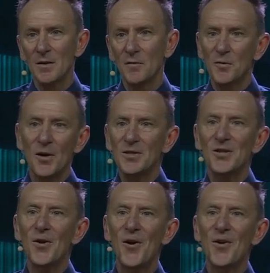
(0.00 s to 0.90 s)
for not
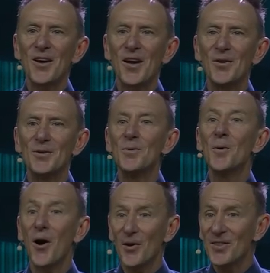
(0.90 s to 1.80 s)
so long ago you
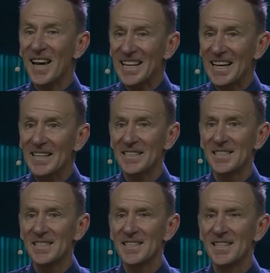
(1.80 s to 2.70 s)
were on that
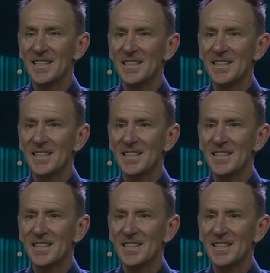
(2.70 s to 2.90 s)
list.